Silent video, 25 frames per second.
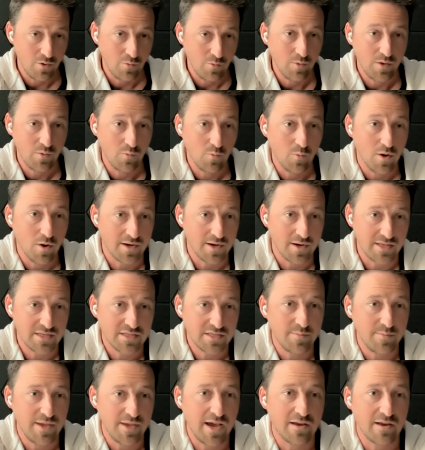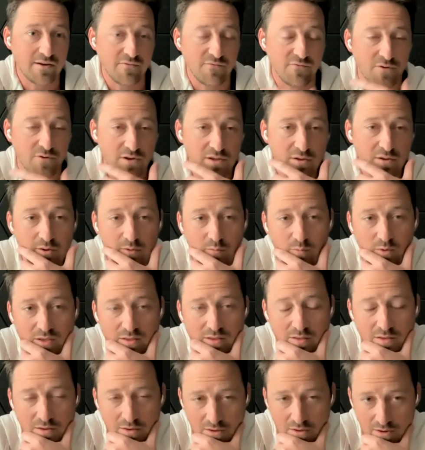We want it to be out in front of you. And
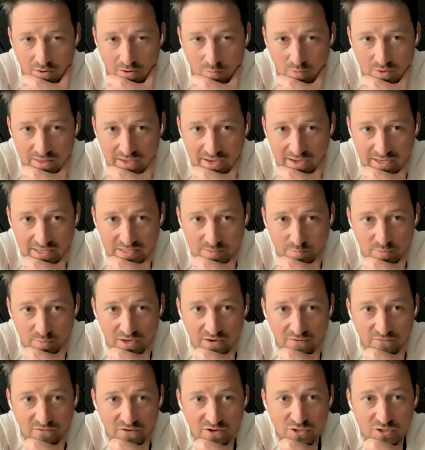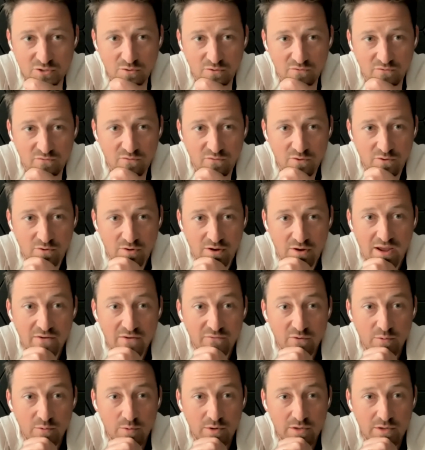we think it's beneficial for
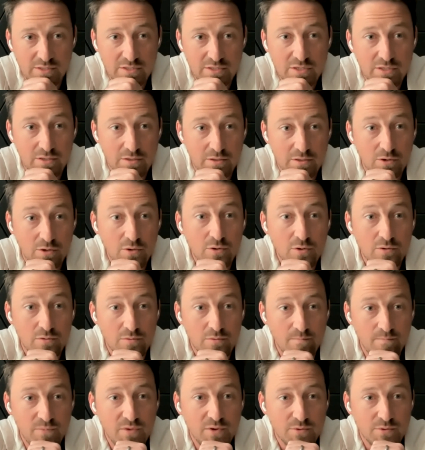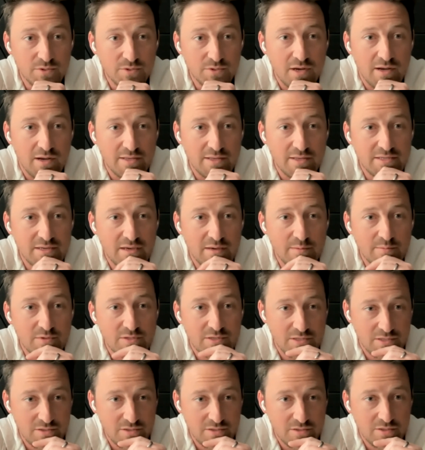everyone to learn those concepts,
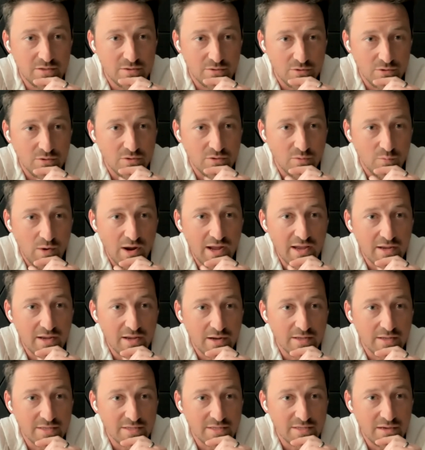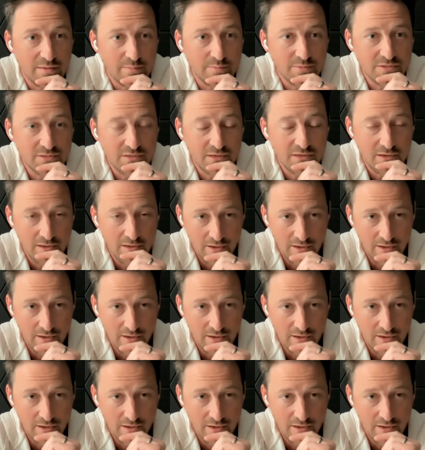to learn the right concepts.